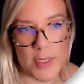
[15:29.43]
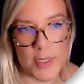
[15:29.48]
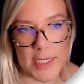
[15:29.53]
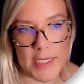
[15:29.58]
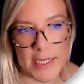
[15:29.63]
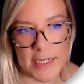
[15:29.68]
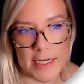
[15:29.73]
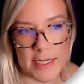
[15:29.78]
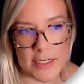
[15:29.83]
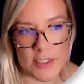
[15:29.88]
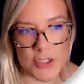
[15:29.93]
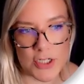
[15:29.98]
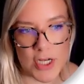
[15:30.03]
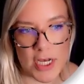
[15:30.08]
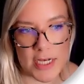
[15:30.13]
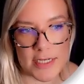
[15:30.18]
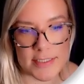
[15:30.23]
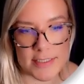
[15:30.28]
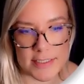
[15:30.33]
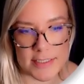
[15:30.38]
we can
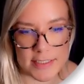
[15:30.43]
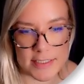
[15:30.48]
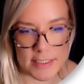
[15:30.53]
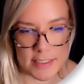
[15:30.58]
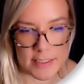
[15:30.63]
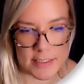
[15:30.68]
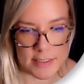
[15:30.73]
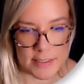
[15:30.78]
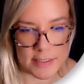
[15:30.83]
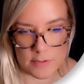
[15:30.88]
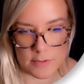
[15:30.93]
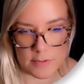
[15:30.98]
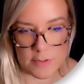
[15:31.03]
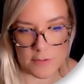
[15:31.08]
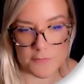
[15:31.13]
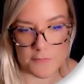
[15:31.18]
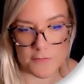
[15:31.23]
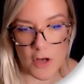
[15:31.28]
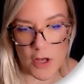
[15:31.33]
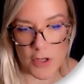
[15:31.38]
adjust
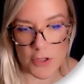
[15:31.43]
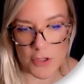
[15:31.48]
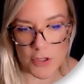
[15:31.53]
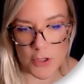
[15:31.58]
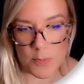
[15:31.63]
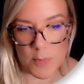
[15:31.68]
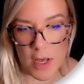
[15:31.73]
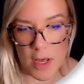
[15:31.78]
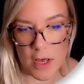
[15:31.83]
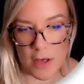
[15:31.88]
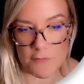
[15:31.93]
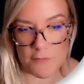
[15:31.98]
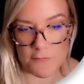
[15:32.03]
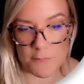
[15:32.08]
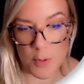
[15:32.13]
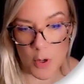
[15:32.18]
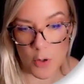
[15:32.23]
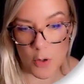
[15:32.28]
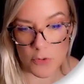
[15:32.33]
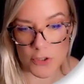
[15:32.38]
the volume
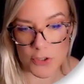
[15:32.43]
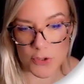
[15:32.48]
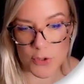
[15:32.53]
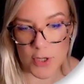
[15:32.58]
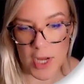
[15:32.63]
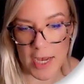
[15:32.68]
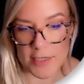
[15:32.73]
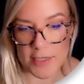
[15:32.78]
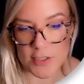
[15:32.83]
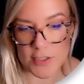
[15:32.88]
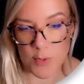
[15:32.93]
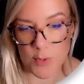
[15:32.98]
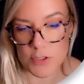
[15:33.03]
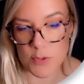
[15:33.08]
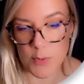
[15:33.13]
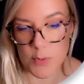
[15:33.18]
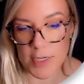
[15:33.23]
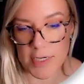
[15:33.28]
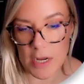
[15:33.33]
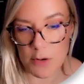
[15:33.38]
of both tracks.
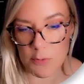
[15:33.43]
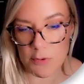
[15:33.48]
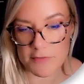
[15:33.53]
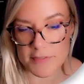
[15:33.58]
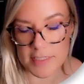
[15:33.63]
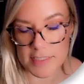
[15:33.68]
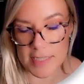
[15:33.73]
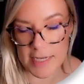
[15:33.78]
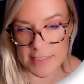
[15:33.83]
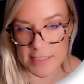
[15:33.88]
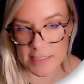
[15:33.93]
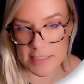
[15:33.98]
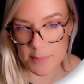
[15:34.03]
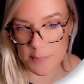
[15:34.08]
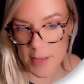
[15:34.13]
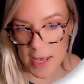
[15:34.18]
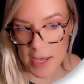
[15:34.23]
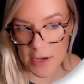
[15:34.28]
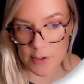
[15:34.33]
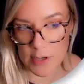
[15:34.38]
So right now we've selected
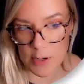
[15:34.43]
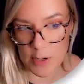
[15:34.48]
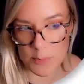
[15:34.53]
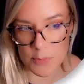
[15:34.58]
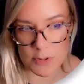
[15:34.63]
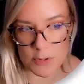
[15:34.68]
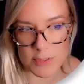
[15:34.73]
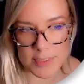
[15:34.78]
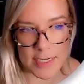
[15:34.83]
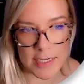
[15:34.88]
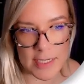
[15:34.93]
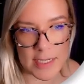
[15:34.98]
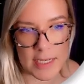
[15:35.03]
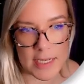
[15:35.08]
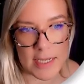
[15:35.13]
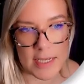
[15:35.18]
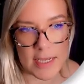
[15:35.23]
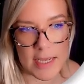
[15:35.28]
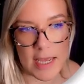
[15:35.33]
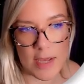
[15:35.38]
the background
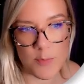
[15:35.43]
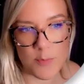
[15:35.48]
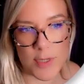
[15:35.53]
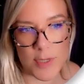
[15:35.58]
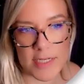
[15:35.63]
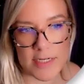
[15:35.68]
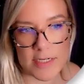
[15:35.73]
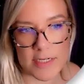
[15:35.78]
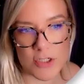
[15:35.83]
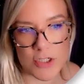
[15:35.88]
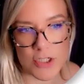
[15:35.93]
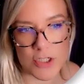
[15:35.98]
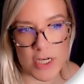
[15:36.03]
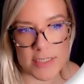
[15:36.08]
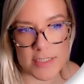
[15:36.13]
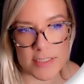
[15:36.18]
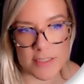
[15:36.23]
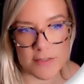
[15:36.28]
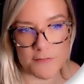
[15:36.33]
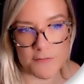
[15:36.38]
music, and we can
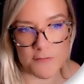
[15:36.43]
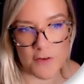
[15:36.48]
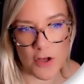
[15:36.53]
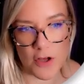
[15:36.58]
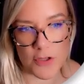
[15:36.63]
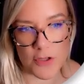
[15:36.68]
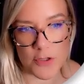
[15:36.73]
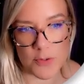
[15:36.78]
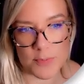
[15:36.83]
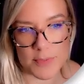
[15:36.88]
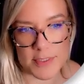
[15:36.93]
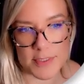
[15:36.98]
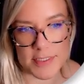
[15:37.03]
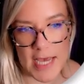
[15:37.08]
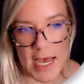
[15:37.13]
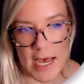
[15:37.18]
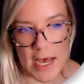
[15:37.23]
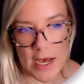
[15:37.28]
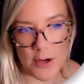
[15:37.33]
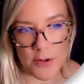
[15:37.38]
adjust the volume
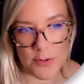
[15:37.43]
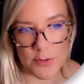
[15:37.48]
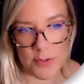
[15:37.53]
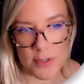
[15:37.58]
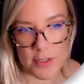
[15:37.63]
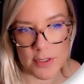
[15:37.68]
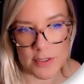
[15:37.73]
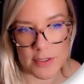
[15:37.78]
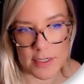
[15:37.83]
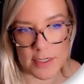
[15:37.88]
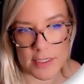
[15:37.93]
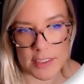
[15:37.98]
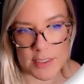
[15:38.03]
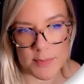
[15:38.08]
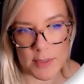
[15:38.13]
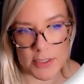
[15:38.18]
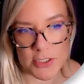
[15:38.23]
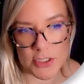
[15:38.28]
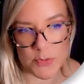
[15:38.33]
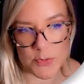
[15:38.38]
down
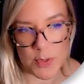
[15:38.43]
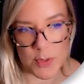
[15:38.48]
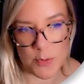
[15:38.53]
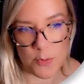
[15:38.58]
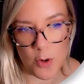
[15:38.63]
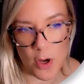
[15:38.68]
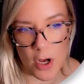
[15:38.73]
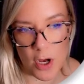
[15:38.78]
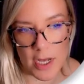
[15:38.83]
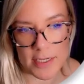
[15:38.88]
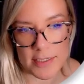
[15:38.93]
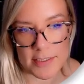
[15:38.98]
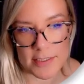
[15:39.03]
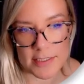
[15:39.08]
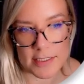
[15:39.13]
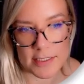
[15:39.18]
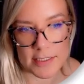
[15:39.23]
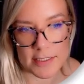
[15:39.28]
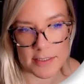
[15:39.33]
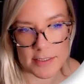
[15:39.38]
as much as we
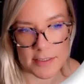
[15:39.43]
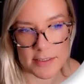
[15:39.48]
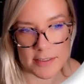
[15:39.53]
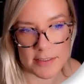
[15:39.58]
want.